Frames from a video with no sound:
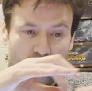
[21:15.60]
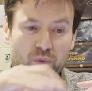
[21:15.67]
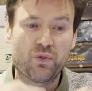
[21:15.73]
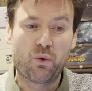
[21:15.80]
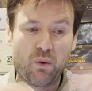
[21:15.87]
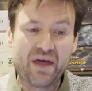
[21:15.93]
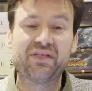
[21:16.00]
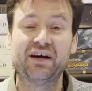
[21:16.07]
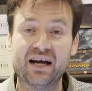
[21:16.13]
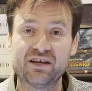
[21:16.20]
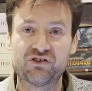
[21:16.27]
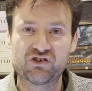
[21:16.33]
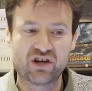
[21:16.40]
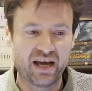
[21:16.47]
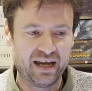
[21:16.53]
the weather
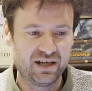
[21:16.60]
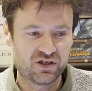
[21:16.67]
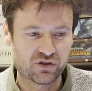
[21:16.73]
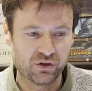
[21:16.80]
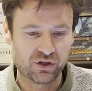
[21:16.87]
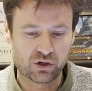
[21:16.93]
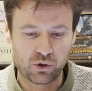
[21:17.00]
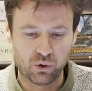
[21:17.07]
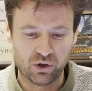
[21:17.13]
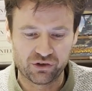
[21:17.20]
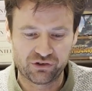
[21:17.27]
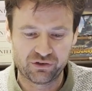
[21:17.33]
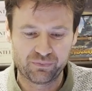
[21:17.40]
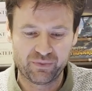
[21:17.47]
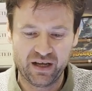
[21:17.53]
has changed on the
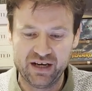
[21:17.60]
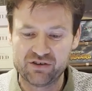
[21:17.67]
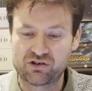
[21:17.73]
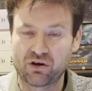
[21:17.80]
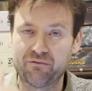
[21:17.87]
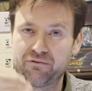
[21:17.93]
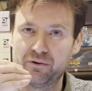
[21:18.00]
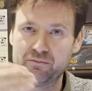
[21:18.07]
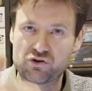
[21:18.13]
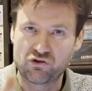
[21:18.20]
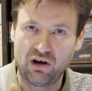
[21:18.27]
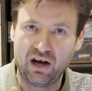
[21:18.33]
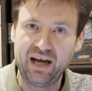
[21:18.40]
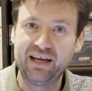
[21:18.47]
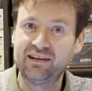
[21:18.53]
course, and it's gone from
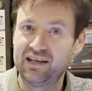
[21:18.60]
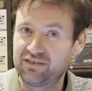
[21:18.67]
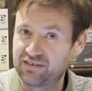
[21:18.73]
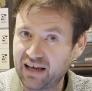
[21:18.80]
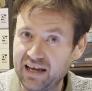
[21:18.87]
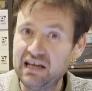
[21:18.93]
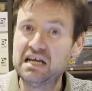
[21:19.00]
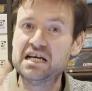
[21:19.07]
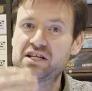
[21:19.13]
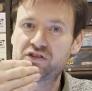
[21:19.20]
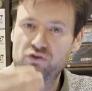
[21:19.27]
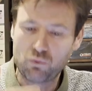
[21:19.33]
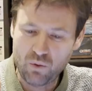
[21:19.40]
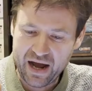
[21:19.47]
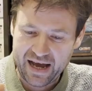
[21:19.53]
dry, let's say,
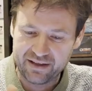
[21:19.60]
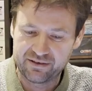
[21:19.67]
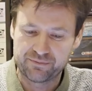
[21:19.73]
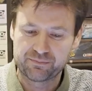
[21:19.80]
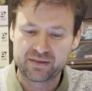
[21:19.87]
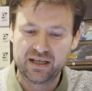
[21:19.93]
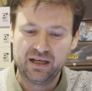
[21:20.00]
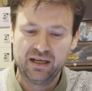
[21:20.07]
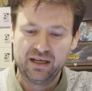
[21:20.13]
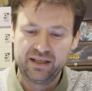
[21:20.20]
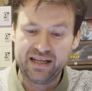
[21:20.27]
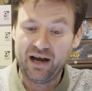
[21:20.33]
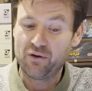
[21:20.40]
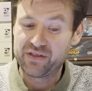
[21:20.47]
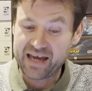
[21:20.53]
to wet.
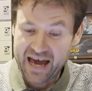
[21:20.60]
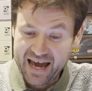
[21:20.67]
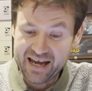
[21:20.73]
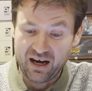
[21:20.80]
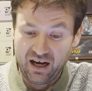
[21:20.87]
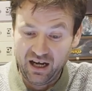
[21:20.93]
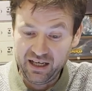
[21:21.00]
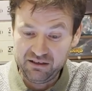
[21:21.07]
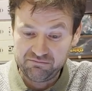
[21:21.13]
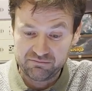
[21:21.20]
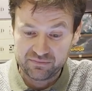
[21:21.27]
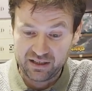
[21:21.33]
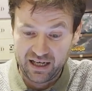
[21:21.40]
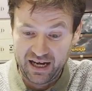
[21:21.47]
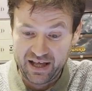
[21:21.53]
Now, the AI,
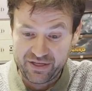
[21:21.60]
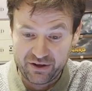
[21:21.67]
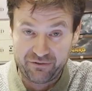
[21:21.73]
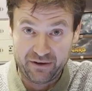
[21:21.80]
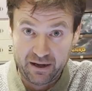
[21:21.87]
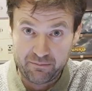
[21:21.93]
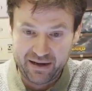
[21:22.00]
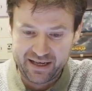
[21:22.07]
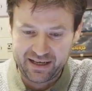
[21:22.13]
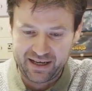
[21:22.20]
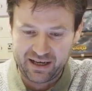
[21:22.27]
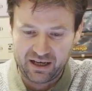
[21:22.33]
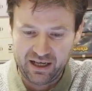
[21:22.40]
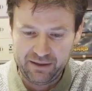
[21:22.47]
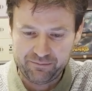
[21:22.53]
the fan-made
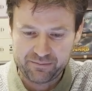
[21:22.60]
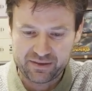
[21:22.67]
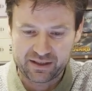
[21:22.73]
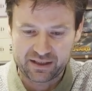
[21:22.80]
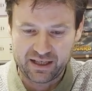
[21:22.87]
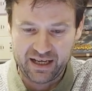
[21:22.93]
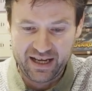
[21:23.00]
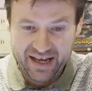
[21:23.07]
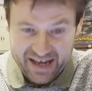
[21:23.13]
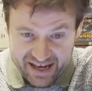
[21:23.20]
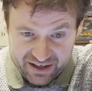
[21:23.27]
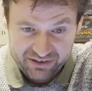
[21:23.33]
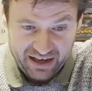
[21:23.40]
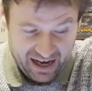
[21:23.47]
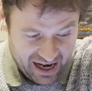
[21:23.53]
AI,
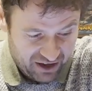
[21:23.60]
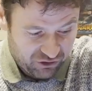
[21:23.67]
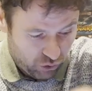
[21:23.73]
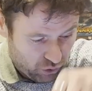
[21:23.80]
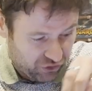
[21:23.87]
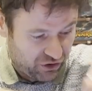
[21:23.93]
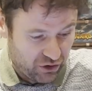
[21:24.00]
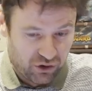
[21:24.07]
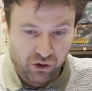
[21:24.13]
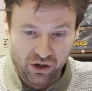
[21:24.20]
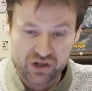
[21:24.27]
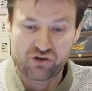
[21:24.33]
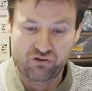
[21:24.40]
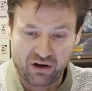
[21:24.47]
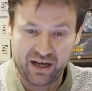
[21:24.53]
has also
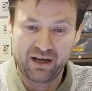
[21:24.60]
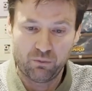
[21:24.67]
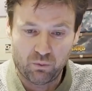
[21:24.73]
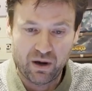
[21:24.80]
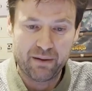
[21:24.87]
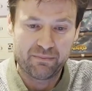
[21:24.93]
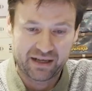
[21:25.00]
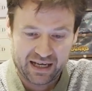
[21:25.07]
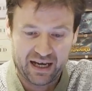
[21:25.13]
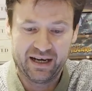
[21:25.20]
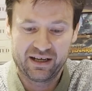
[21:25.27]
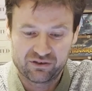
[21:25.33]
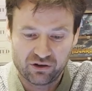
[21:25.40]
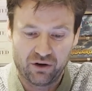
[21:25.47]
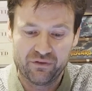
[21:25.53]
got dry and wet
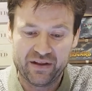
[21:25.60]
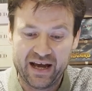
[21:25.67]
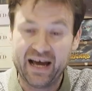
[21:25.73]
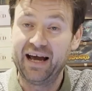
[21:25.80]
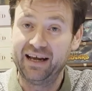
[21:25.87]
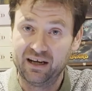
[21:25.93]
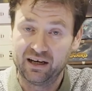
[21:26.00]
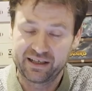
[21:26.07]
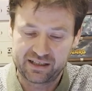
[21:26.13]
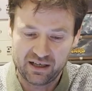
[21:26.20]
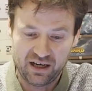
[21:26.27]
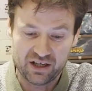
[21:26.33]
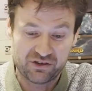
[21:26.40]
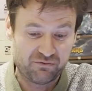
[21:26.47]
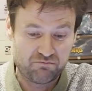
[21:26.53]
mechanics on their AI
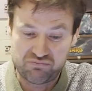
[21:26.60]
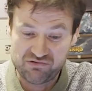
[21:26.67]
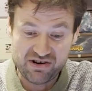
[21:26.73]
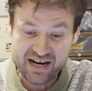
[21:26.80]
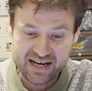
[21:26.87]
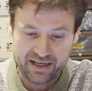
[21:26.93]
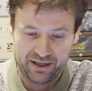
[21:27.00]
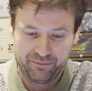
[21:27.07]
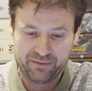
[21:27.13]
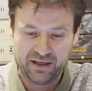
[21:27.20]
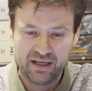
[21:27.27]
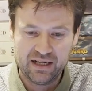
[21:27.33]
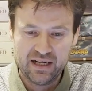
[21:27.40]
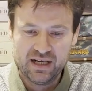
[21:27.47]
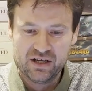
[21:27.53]
cards. Brilliant.
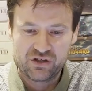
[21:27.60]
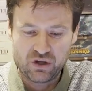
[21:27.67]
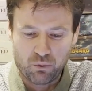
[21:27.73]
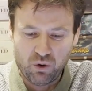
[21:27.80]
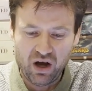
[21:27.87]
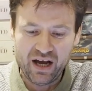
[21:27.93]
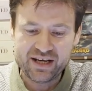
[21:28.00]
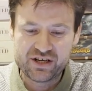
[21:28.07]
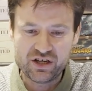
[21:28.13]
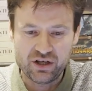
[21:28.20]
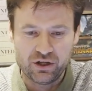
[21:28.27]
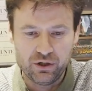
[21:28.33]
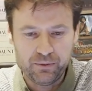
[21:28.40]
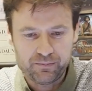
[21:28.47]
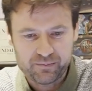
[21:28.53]
So what I
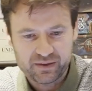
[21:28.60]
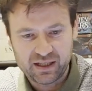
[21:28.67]
do